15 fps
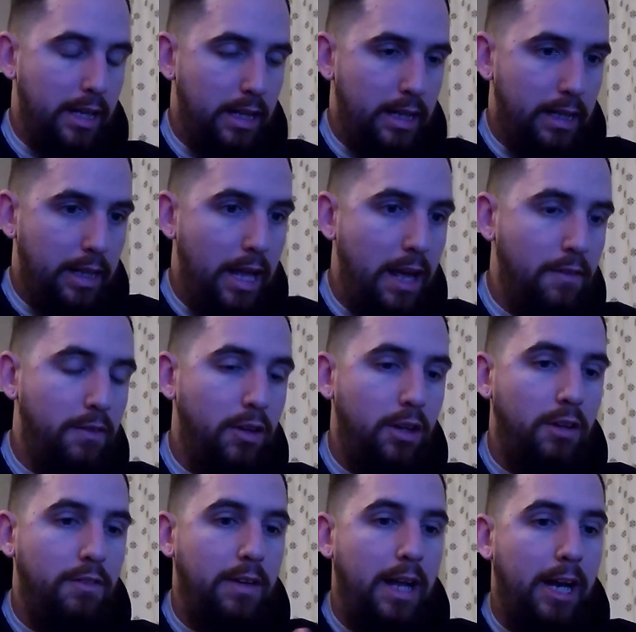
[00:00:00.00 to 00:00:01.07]

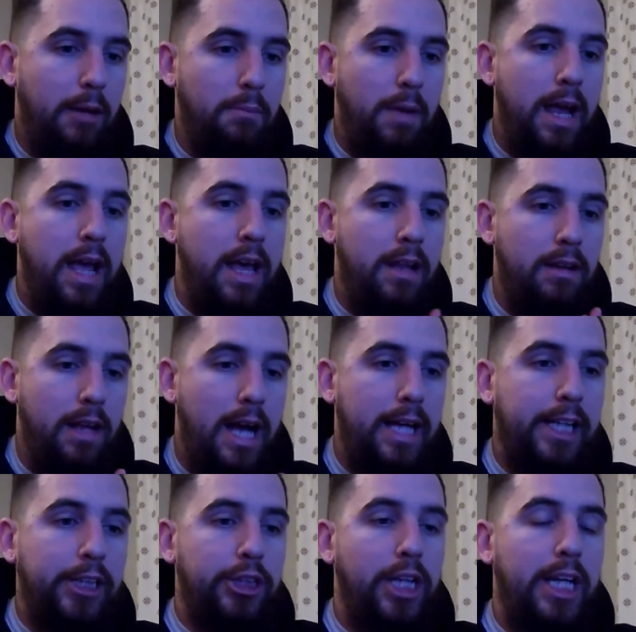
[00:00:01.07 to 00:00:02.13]
level of like, man, I
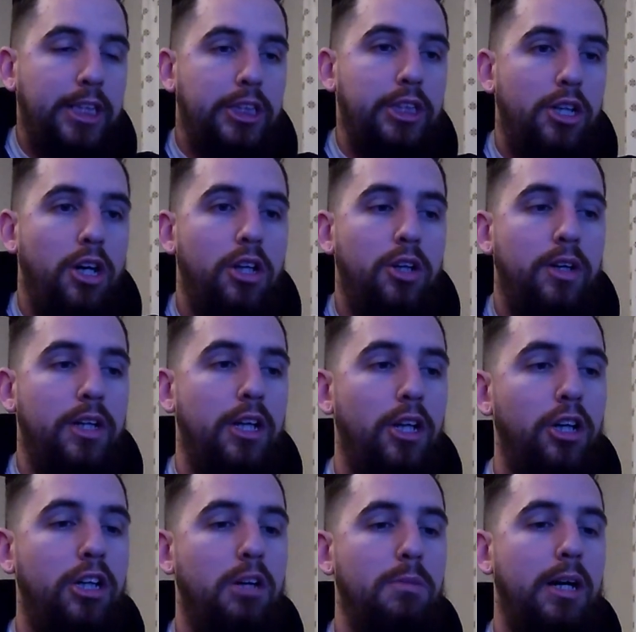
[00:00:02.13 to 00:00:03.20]
can change the color and the
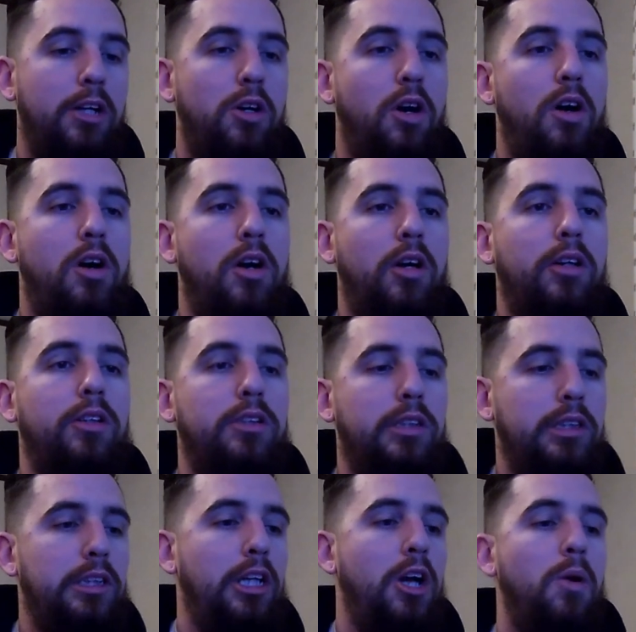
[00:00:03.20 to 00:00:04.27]
look of my car,
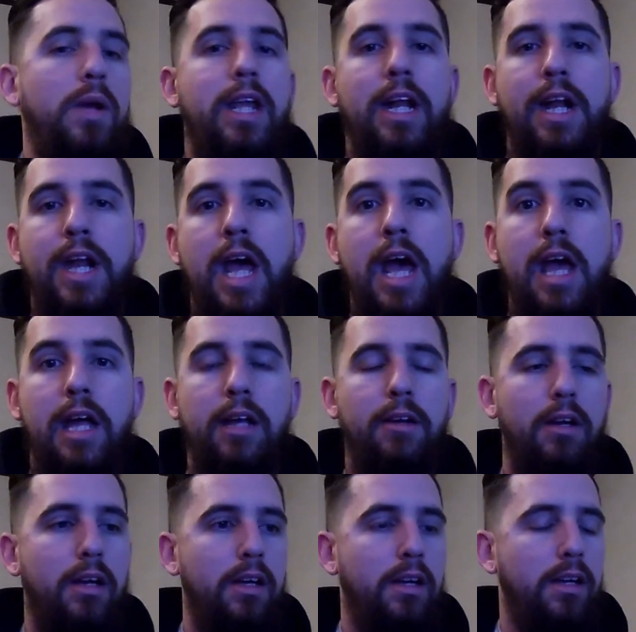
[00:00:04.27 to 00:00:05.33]
you know, in a
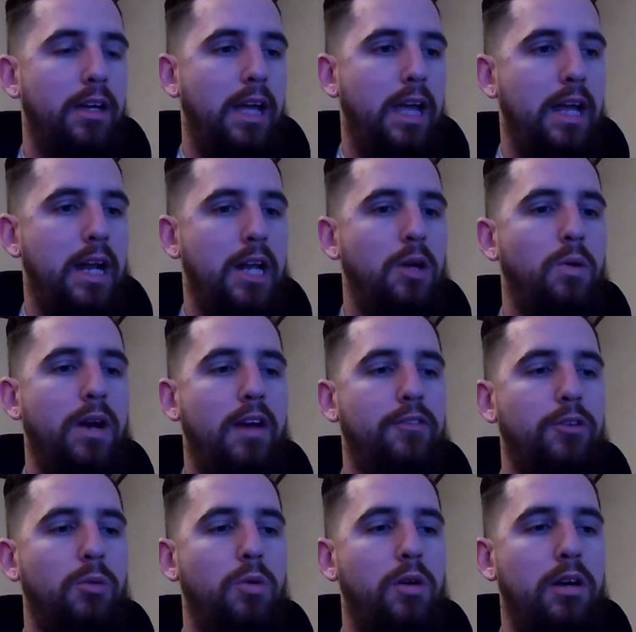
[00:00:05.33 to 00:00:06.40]
day, and I don't
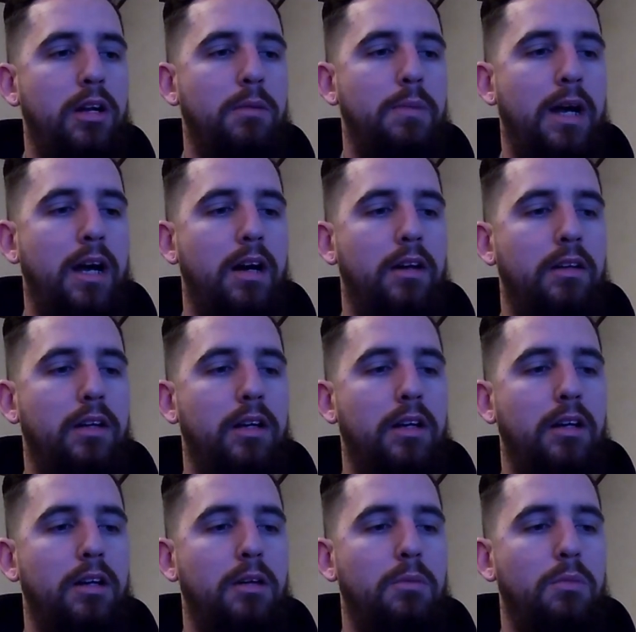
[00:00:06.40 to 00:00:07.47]
have to worry
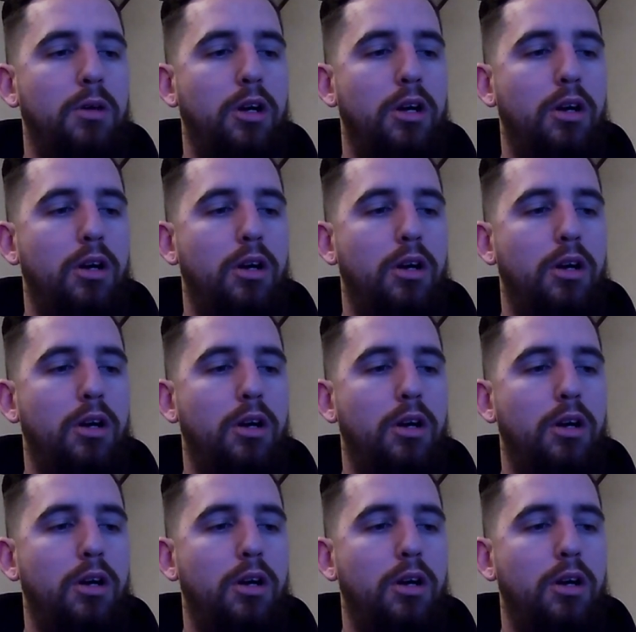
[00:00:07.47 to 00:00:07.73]
about